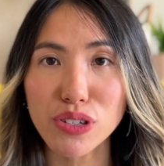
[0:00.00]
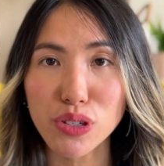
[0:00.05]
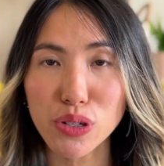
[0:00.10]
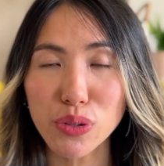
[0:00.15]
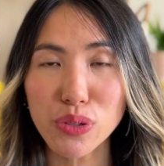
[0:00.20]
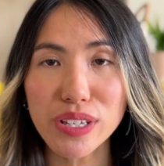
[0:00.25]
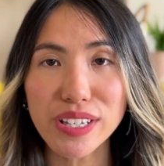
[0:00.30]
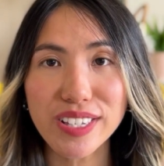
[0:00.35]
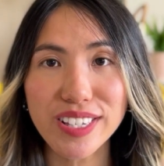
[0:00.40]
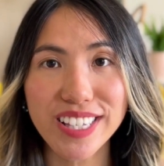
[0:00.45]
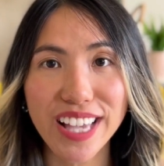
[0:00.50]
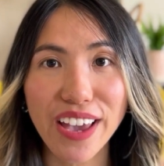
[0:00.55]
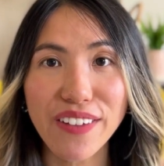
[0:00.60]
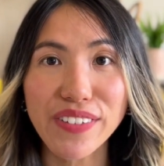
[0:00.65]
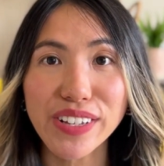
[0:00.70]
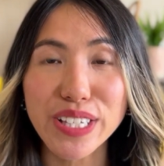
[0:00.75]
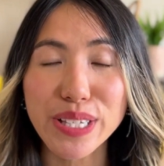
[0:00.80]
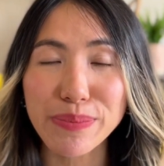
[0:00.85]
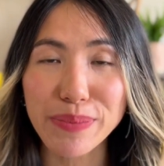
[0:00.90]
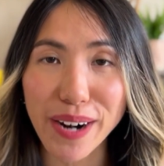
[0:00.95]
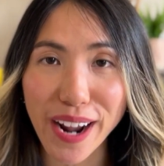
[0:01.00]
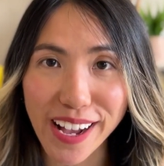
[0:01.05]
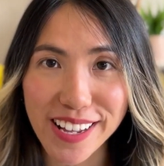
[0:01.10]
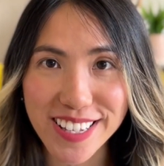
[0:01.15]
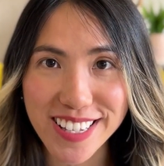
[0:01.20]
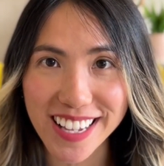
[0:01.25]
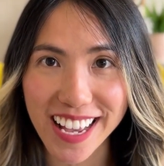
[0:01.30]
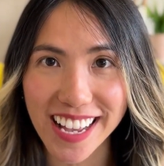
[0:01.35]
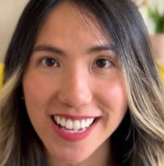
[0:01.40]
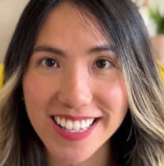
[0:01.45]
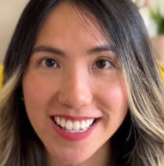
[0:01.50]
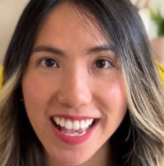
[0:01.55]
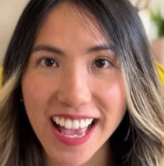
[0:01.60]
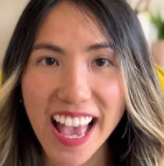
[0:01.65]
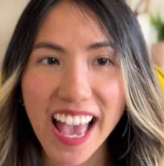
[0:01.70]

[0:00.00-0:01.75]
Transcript: to the savings process